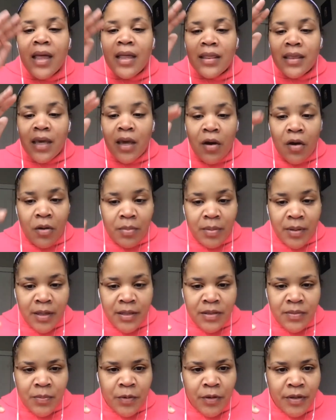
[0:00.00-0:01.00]
They all
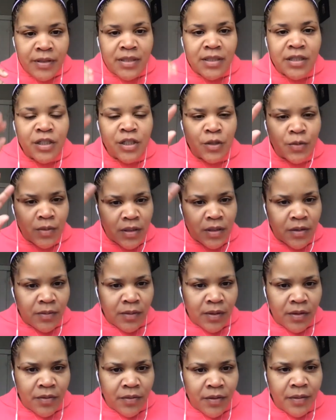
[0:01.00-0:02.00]
played sports. She was the
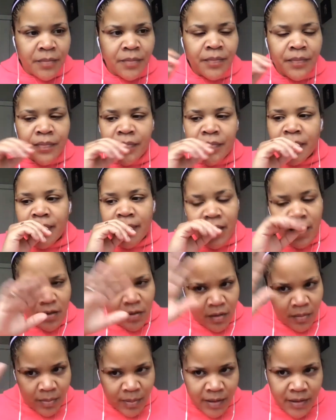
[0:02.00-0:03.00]
only girl. They
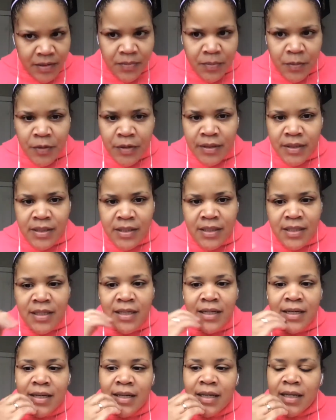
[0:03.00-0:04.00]
all played sports,
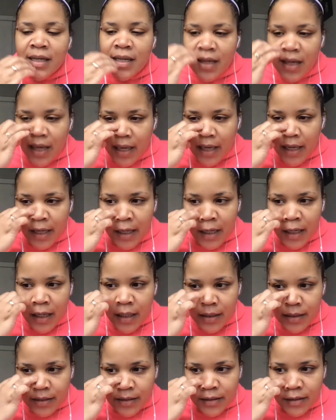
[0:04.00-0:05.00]

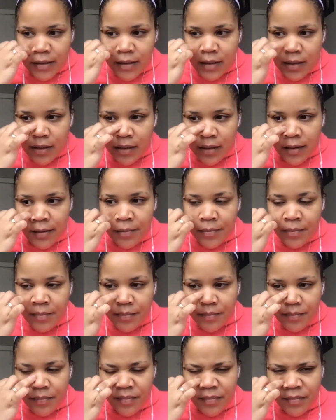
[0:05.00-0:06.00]
and um,
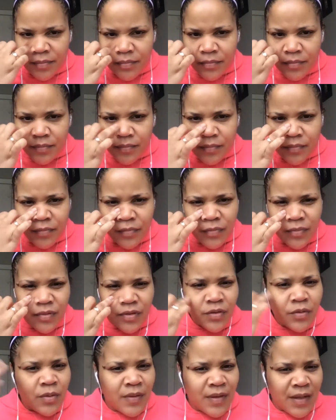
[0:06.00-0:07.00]

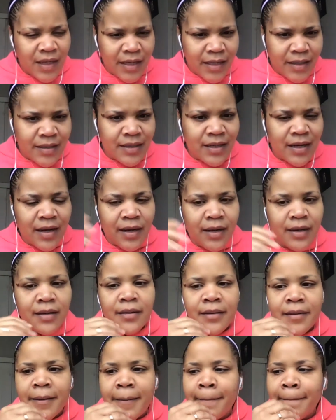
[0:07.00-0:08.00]
two of the kids died
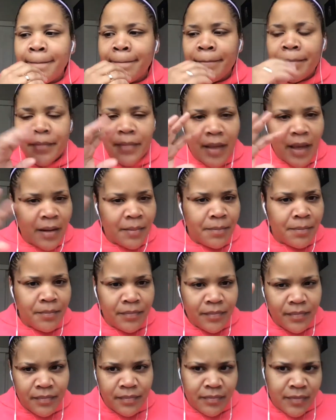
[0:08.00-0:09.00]
at
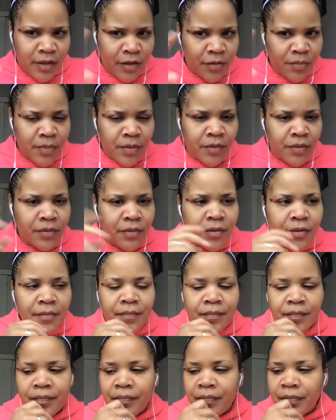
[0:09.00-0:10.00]
near birth
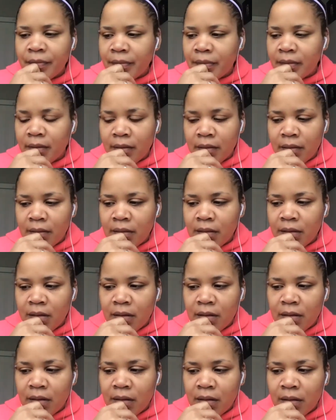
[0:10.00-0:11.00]

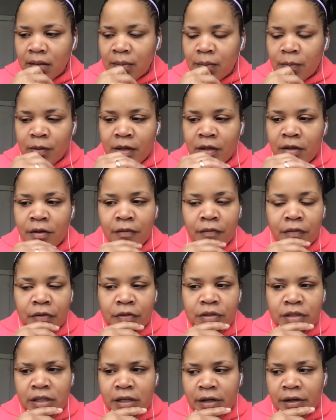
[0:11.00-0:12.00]
um, within their
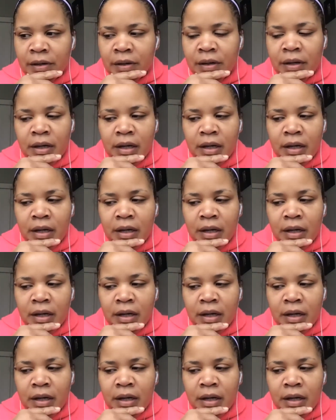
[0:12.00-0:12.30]
first year.